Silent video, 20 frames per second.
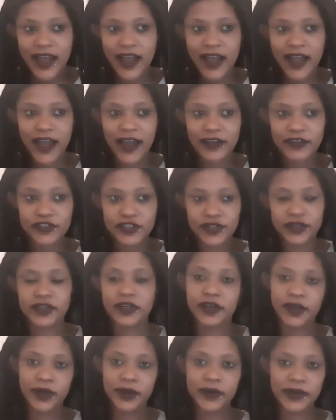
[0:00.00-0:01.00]
And you're
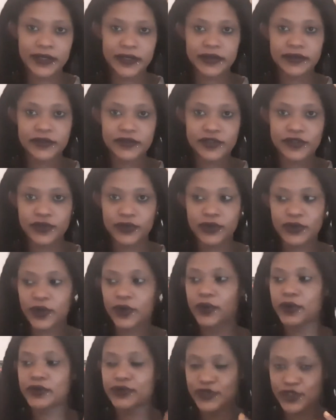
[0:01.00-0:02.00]
going to
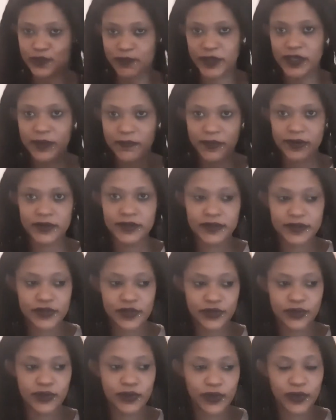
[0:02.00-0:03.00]
cause people
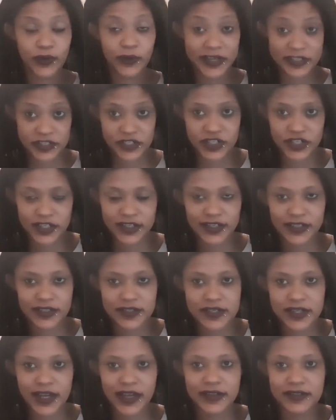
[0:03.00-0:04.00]
to question
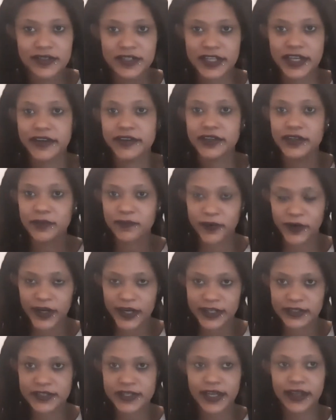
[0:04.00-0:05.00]
it and tear it
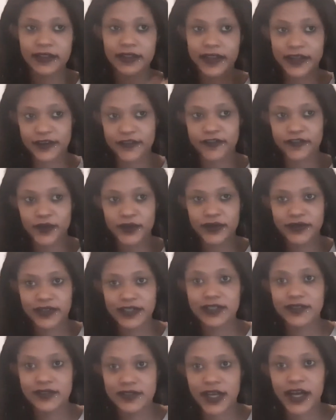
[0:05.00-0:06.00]
apart, and therefore the
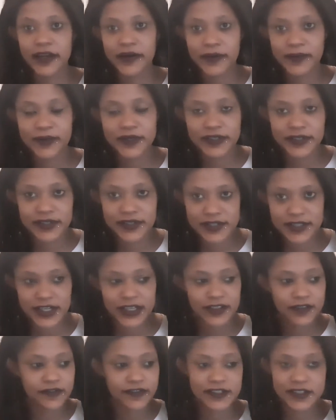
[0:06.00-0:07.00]
entire world
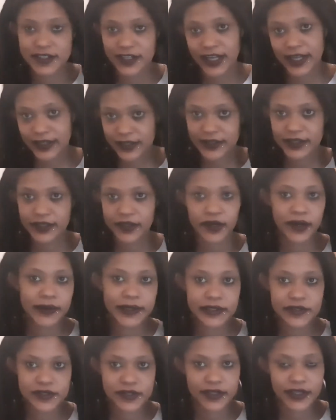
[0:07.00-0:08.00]
itself is likely
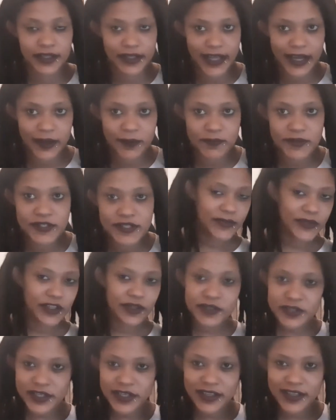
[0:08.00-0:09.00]
going to collapse.
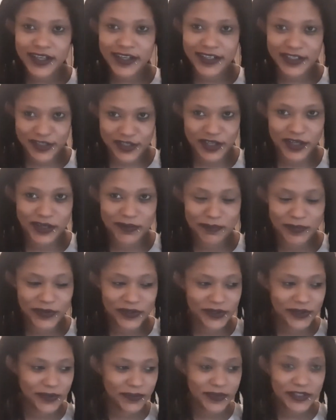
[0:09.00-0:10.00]
Using that
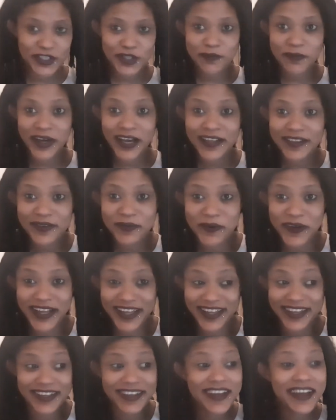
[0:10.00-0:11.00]
example, which by the
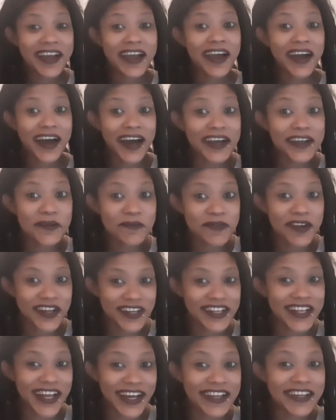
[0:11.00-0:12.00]
way, I am
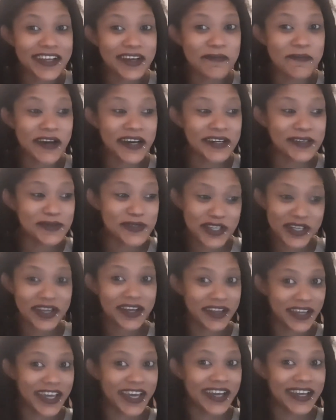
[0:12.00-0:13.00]
not lying about,
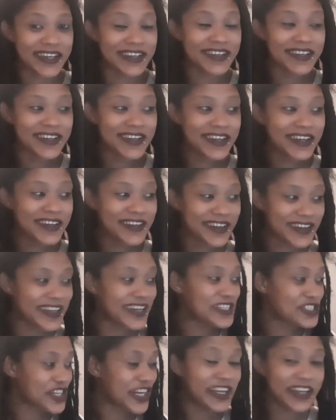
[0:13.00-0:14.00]
okay?
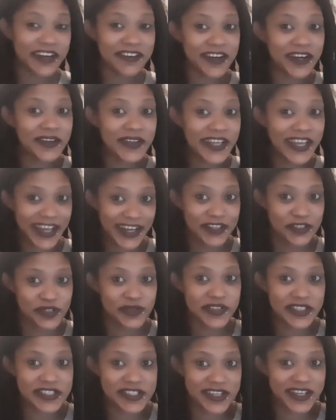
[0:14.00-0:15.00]
Okay, J.K. Rowling
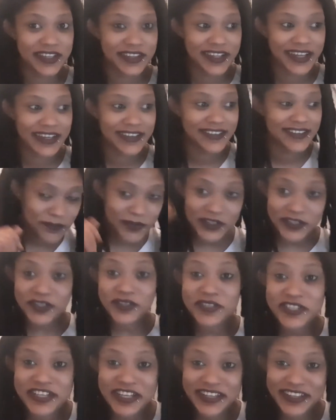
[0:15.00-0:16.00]
actually said that. But
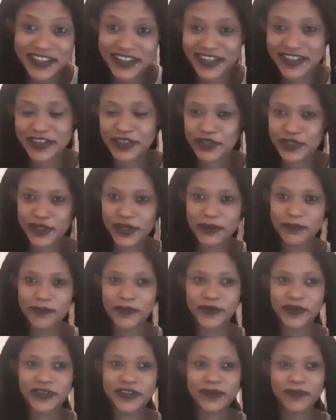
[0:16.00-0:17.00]
using that
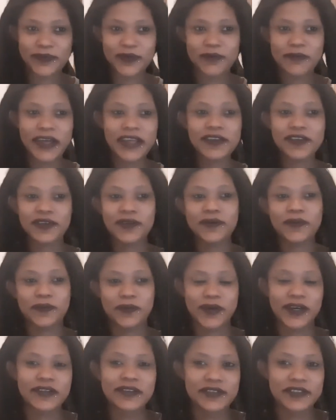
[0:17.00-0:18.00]
example, it will make you
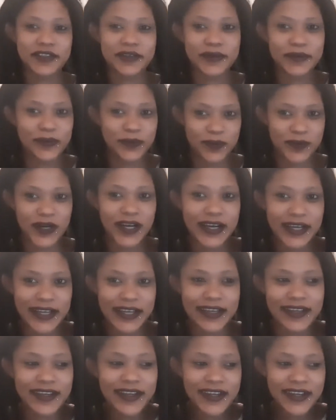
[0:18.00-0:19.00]
wonder
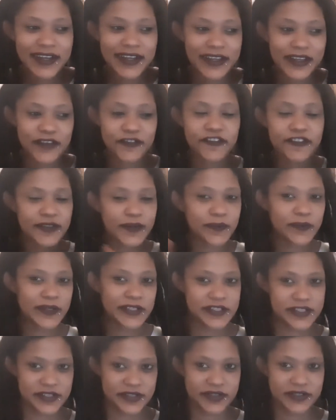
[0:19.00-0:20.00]
why, if the
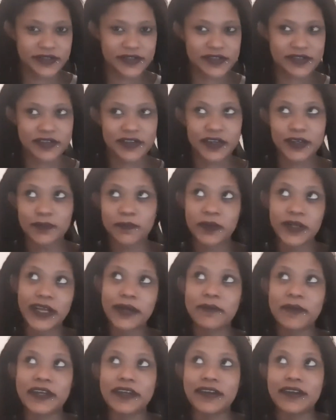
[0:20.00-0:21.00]
wizards got
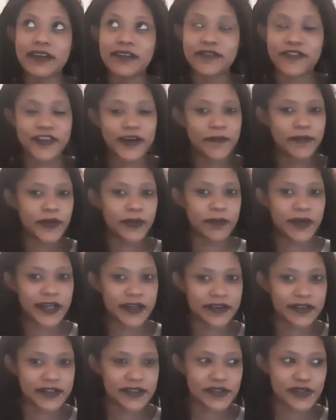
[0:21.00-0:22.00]
plumbing from the
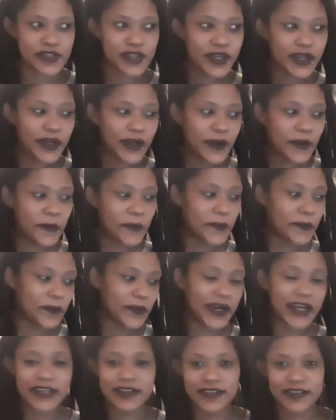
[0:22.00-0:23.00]
Muggles,
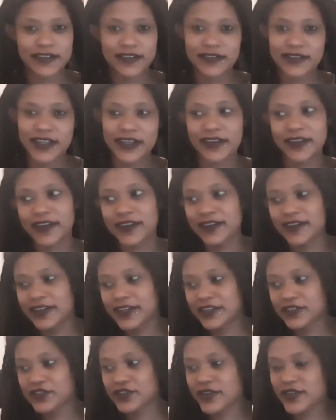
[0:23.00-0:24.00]
why didn't they get
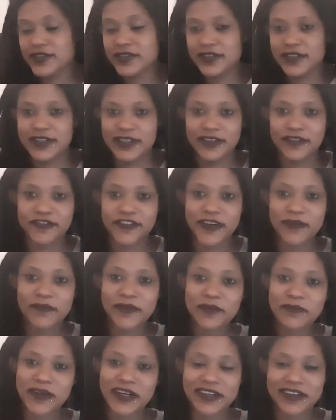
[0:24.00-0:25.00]
electricity from
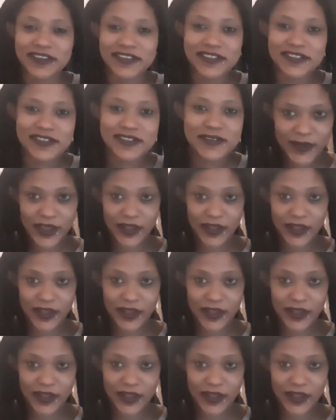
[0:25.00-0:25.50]
the Muggles?